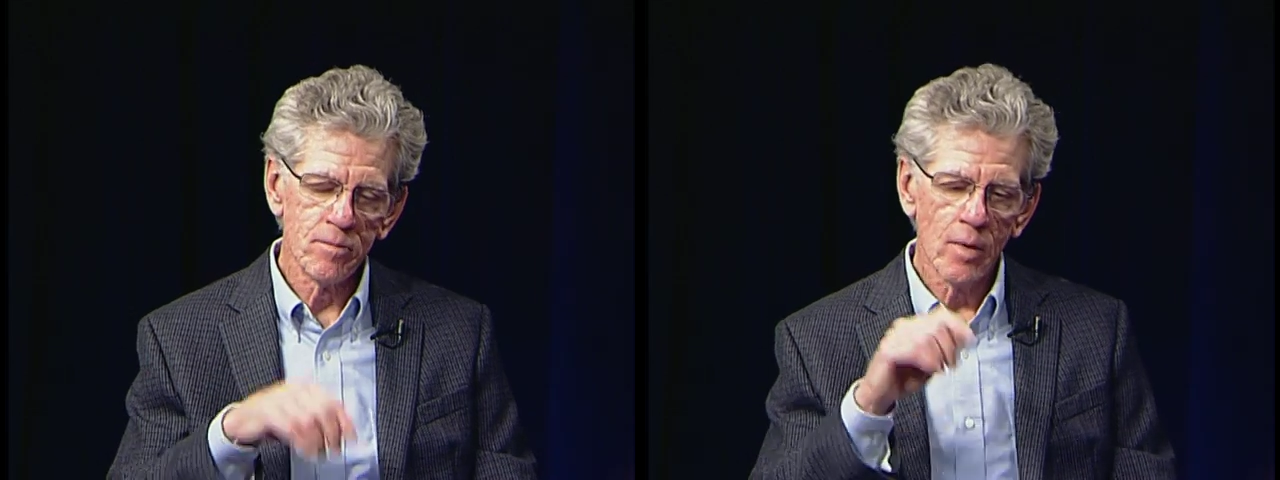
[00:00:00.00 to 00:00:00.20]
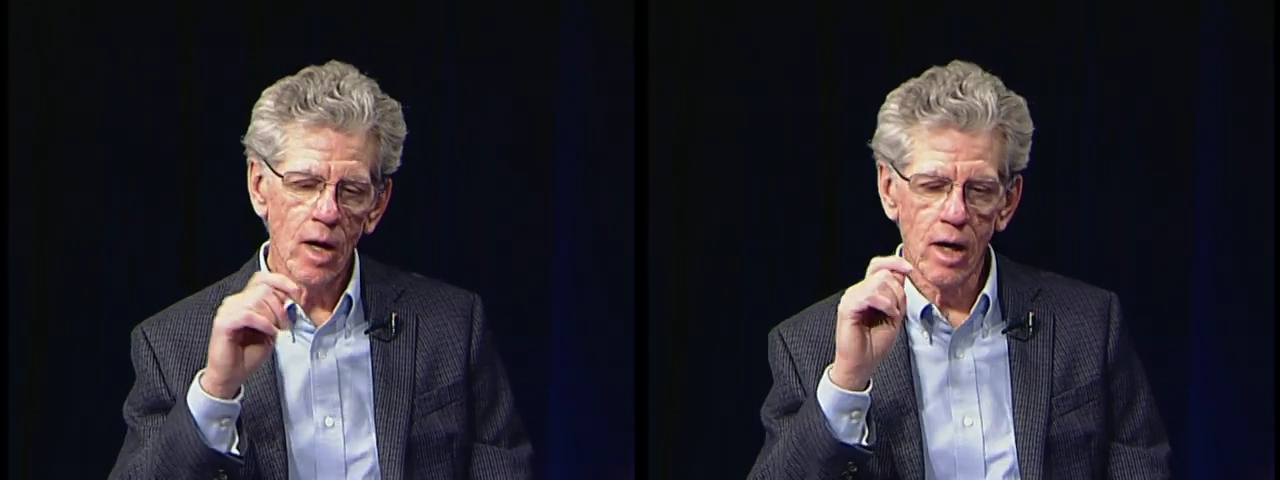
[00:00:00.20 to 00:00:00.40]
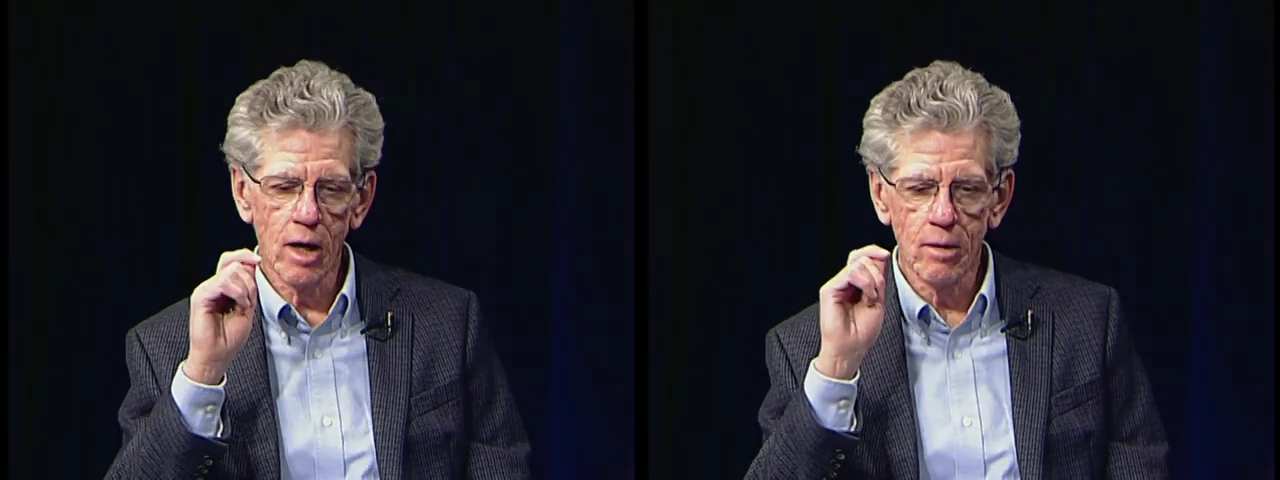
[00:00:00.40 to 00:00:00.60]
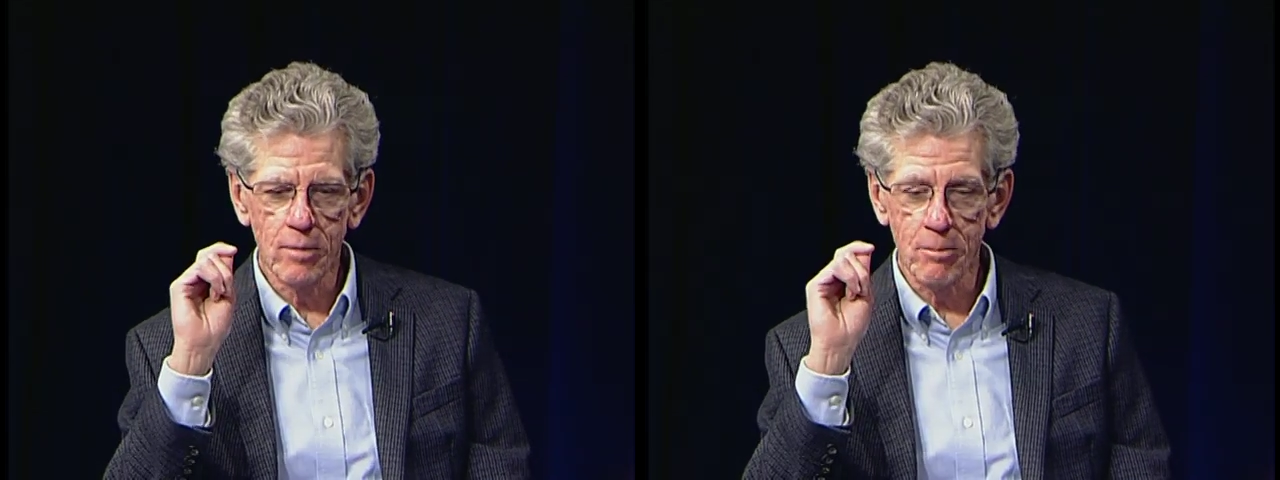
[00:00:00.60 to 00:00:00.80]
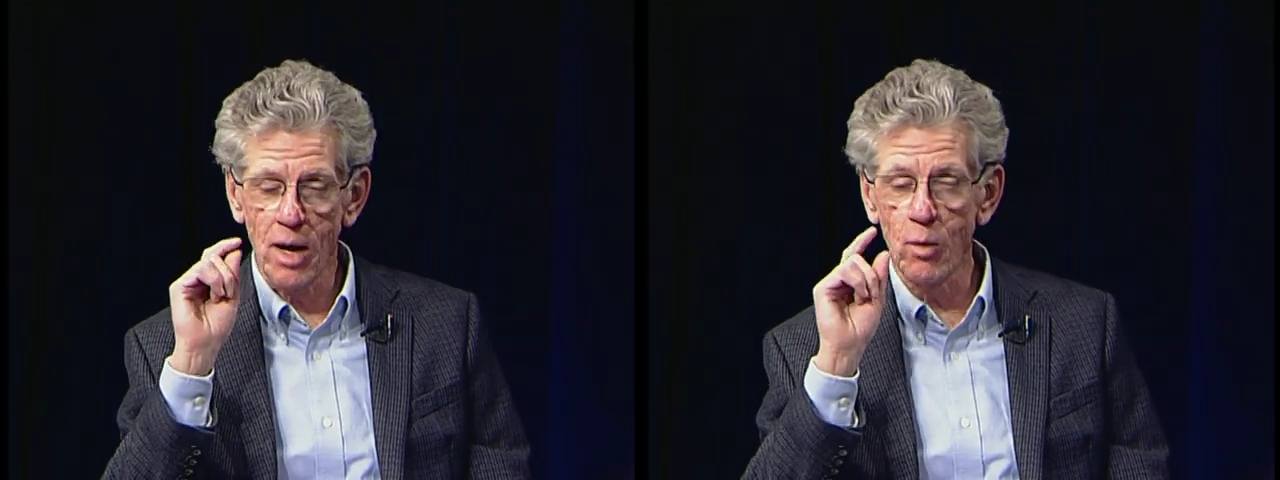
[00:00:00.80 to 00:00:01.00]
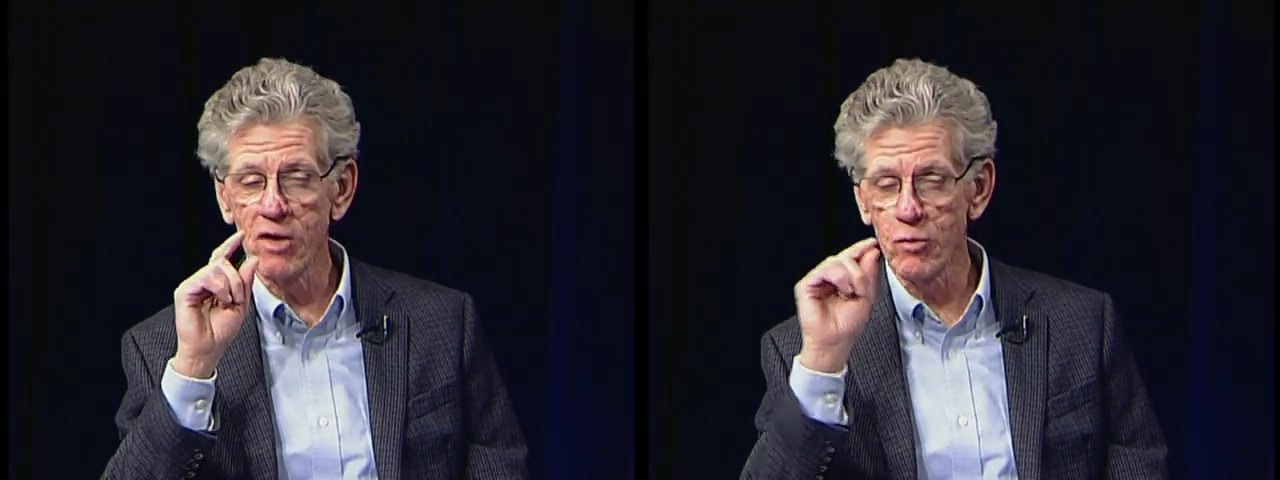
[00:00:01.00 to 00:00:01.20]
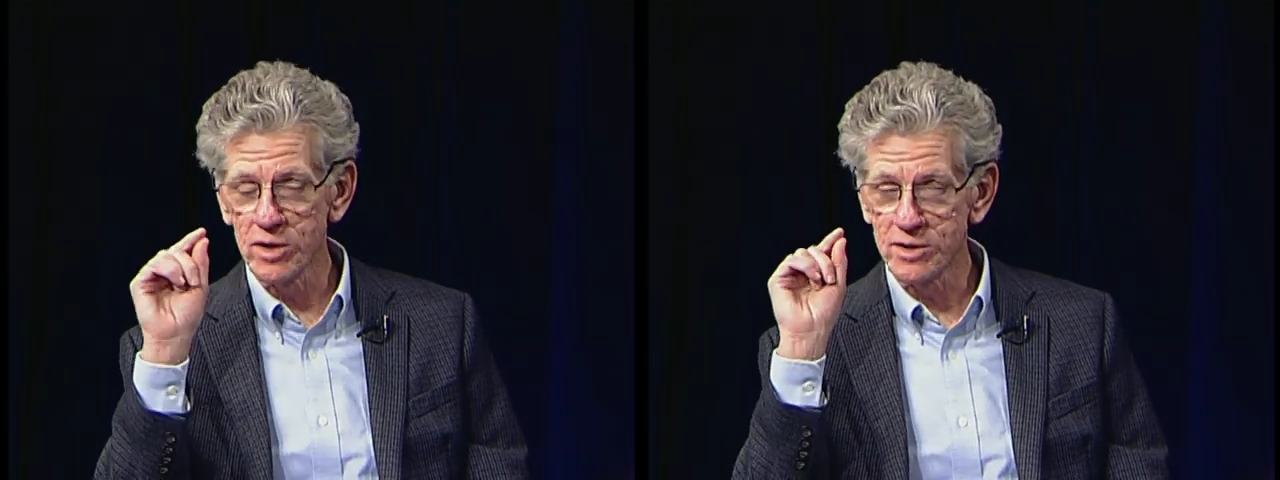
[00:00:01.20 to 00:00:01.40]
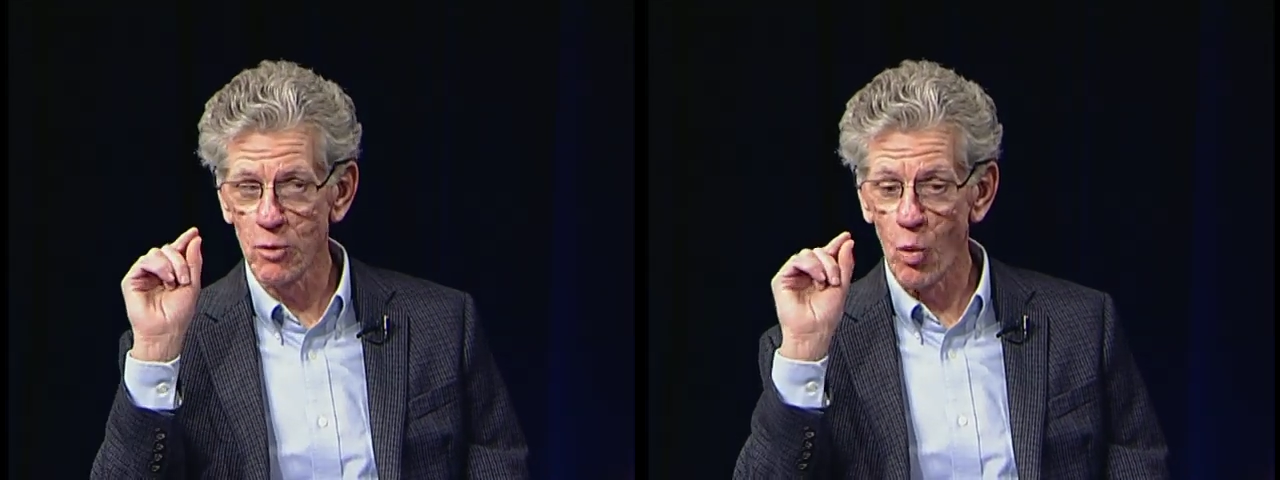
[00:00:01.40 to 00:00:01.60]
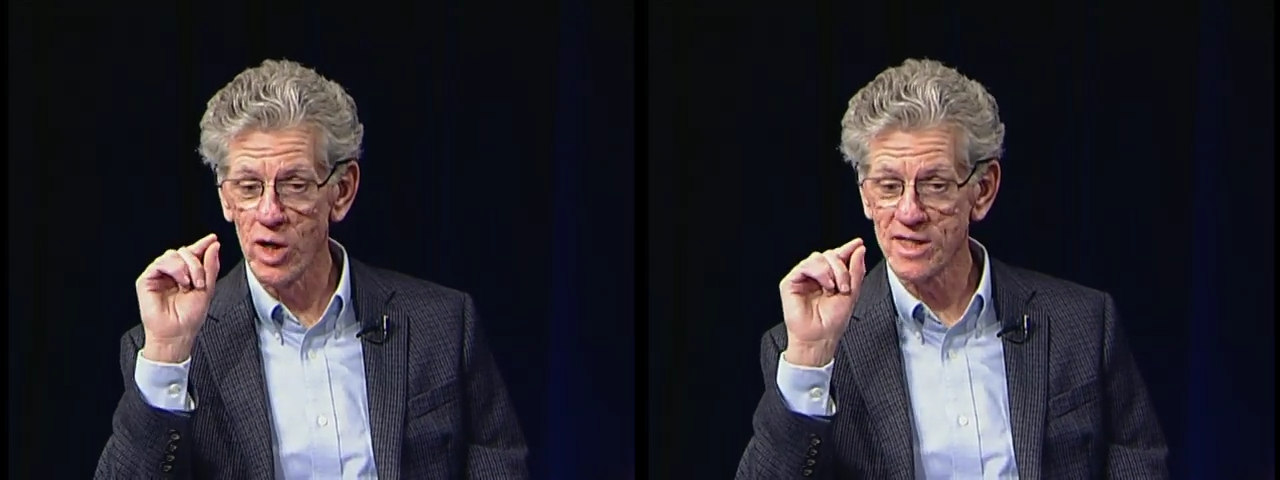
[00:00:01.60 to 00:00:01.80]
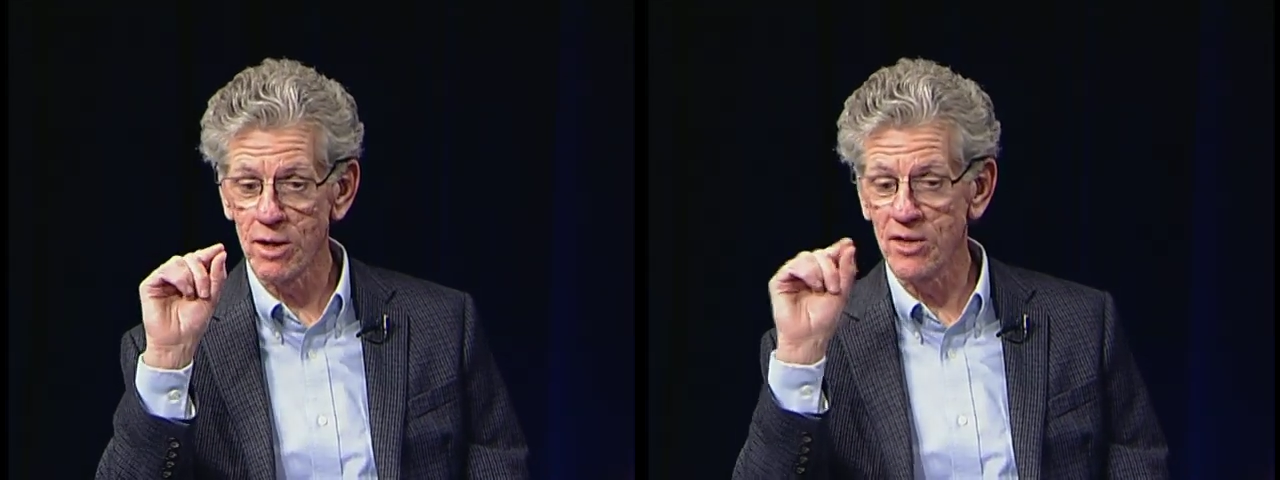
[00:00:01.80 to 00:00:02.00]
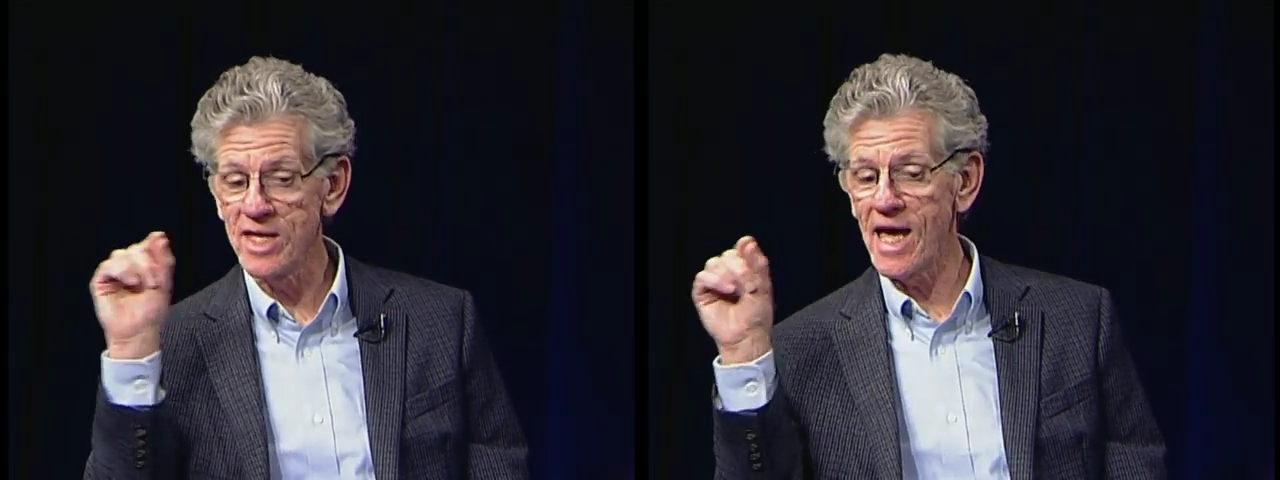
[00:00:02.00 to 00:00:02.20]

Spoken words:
My wife was the